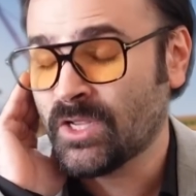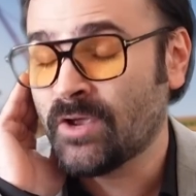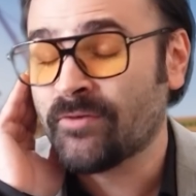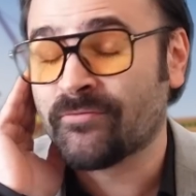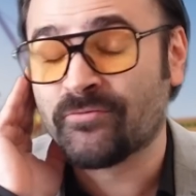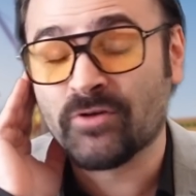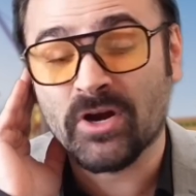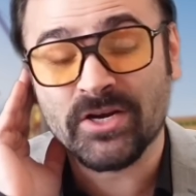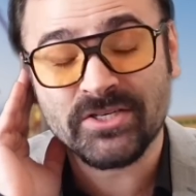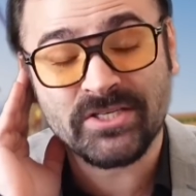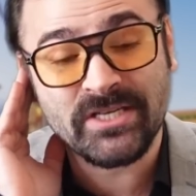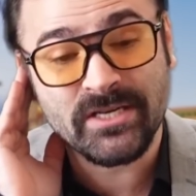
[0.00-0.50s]

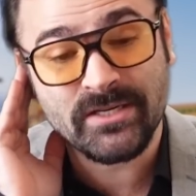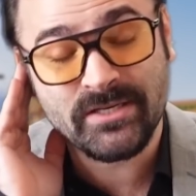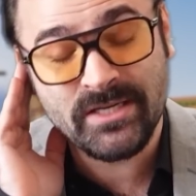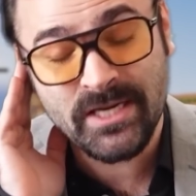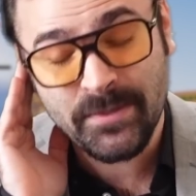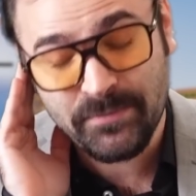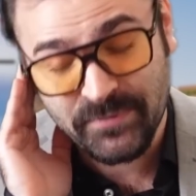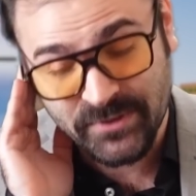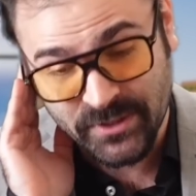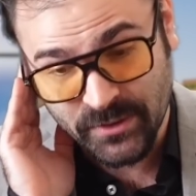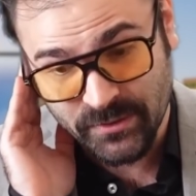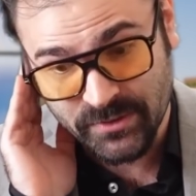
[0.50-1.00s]
Frosted
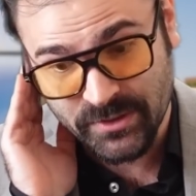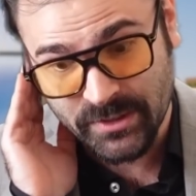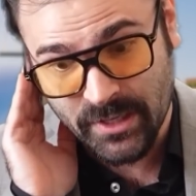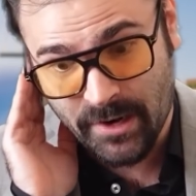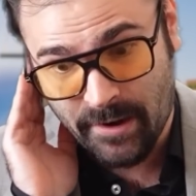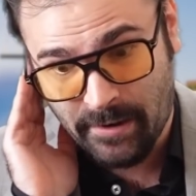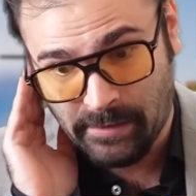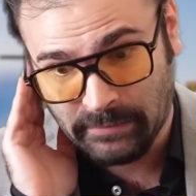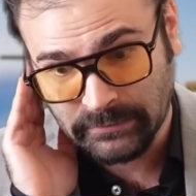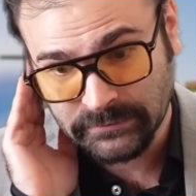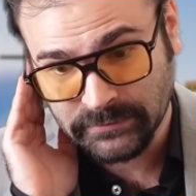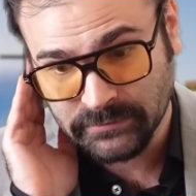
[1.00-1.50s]
Tips, you
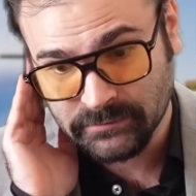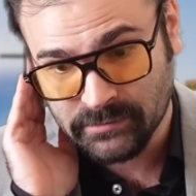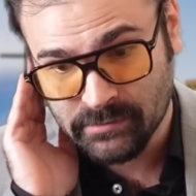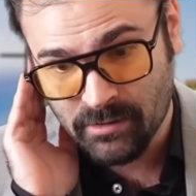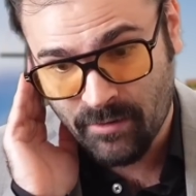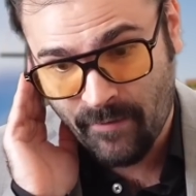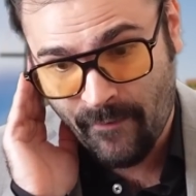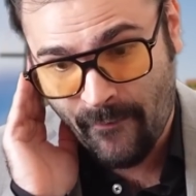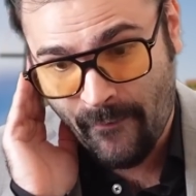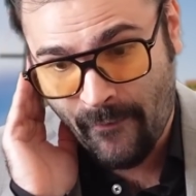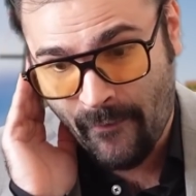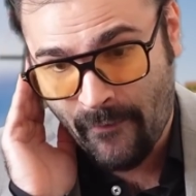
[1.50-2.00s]
say?
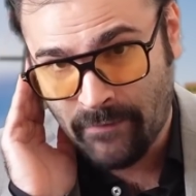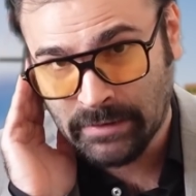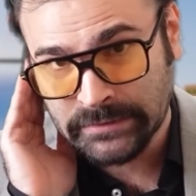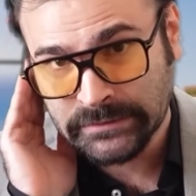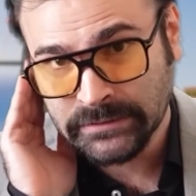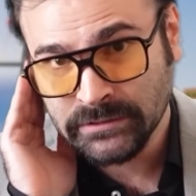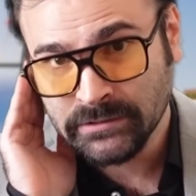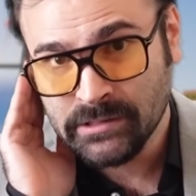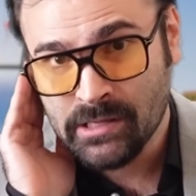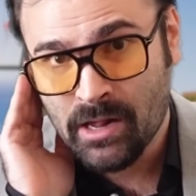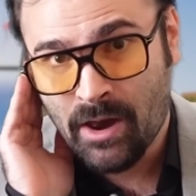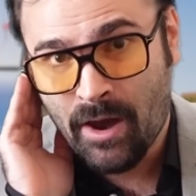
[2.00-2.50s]

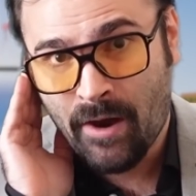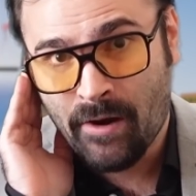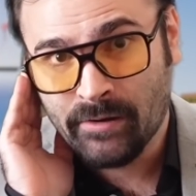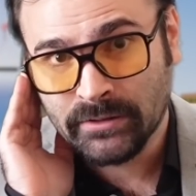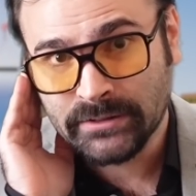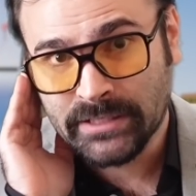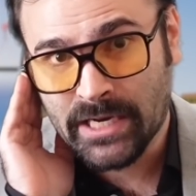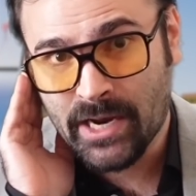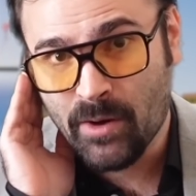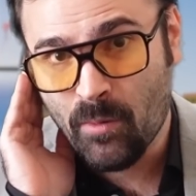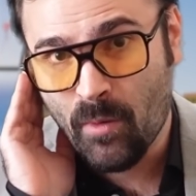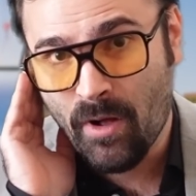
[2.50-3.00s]

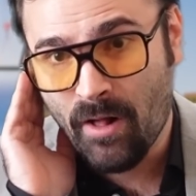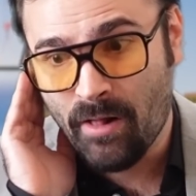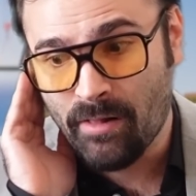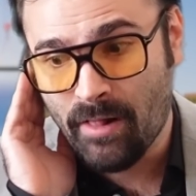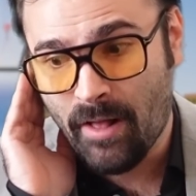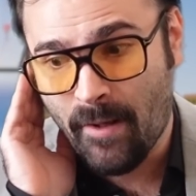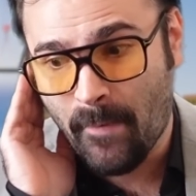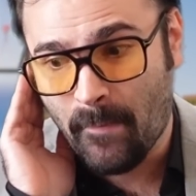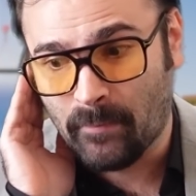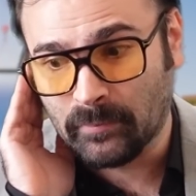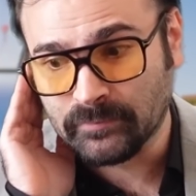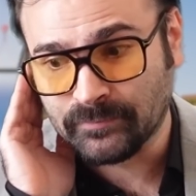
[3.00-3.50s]
Okay,
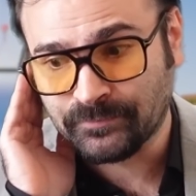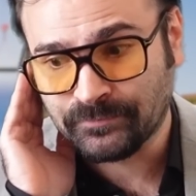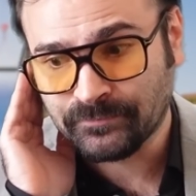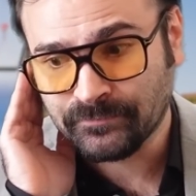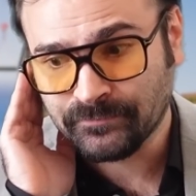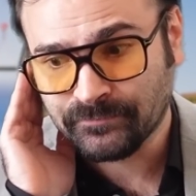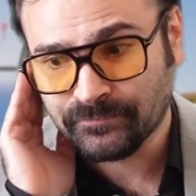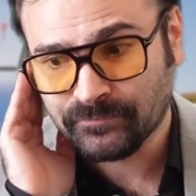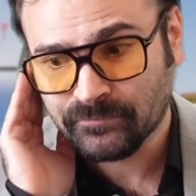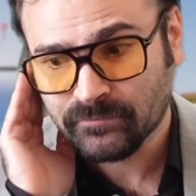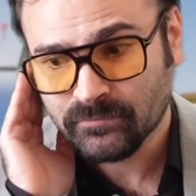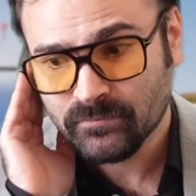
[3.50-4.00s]
well,
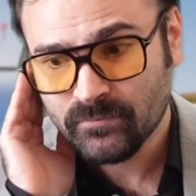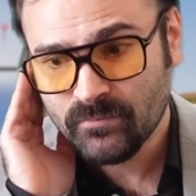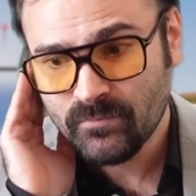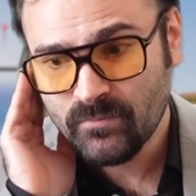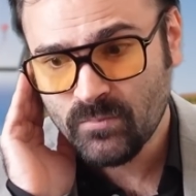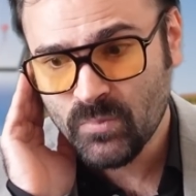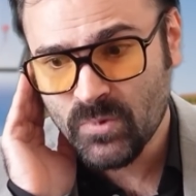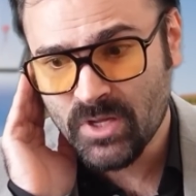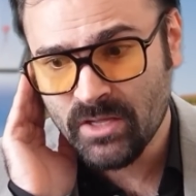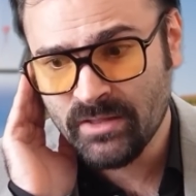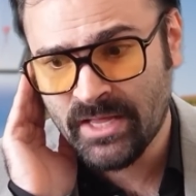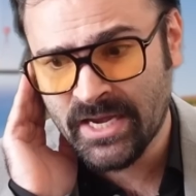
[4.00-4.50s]

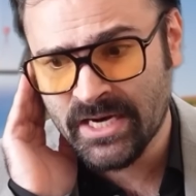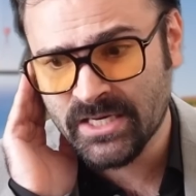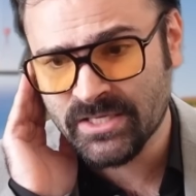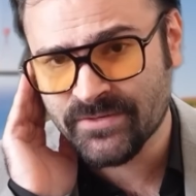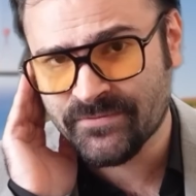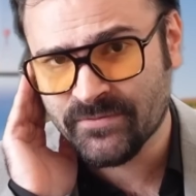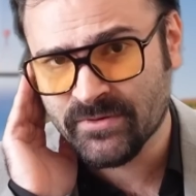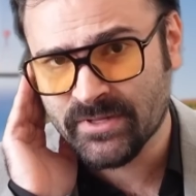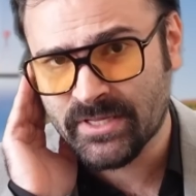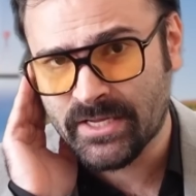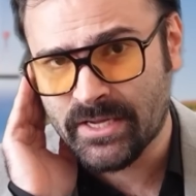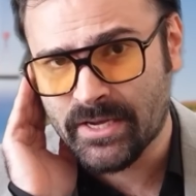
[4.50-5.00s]
thanks
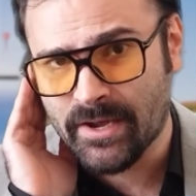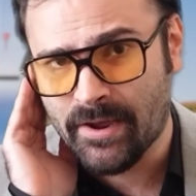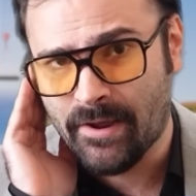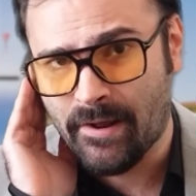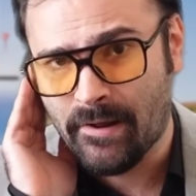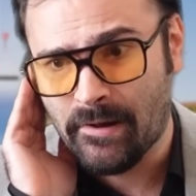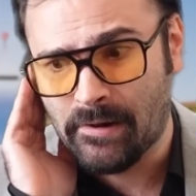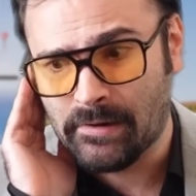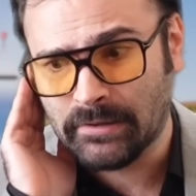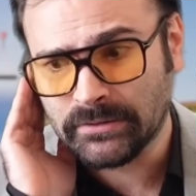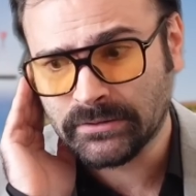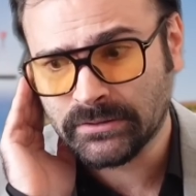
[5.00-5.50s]
for
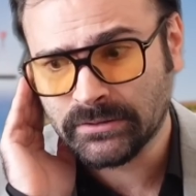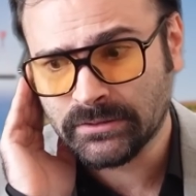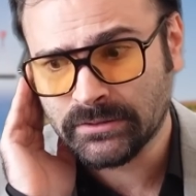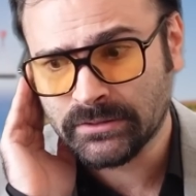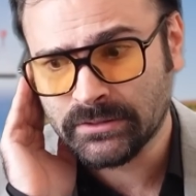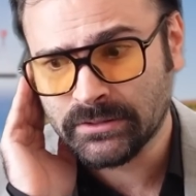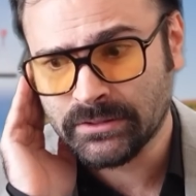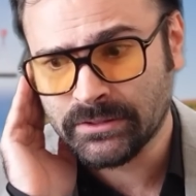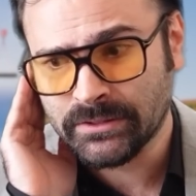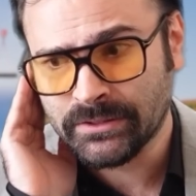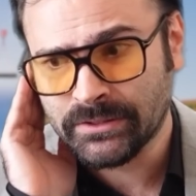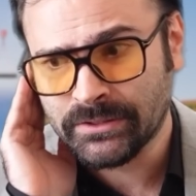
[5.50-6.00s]
the,
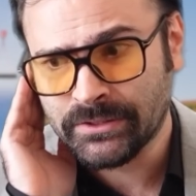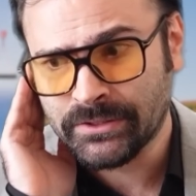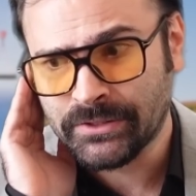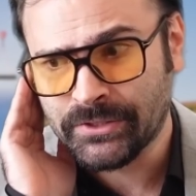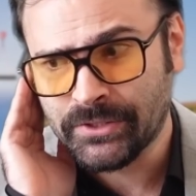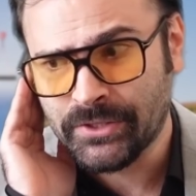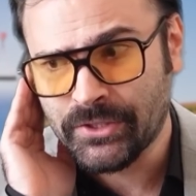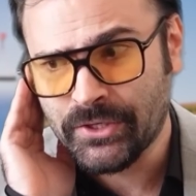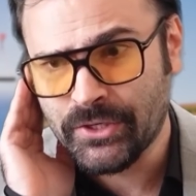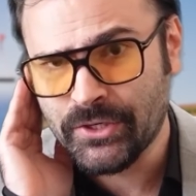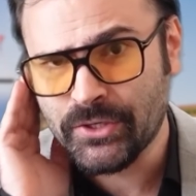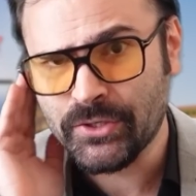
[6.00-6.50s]

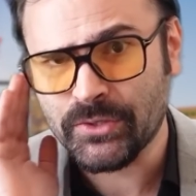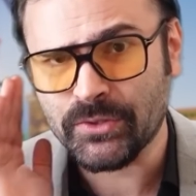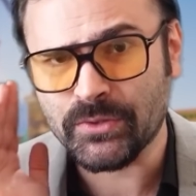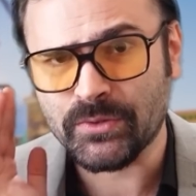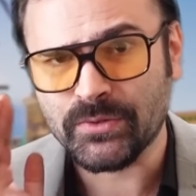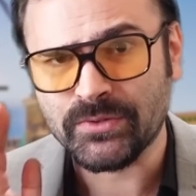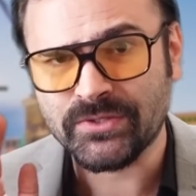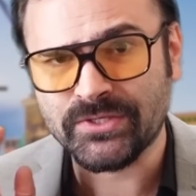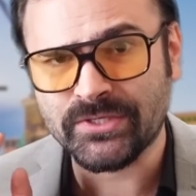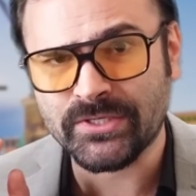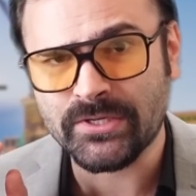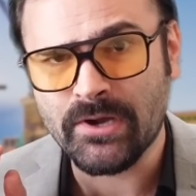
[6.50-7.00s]

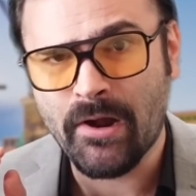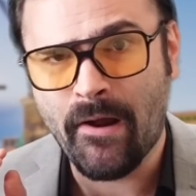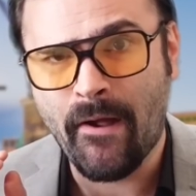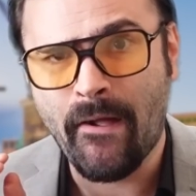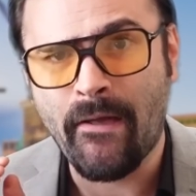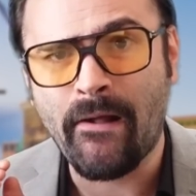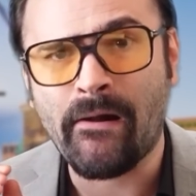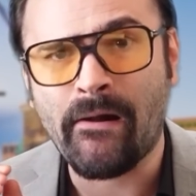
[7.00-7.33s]
news.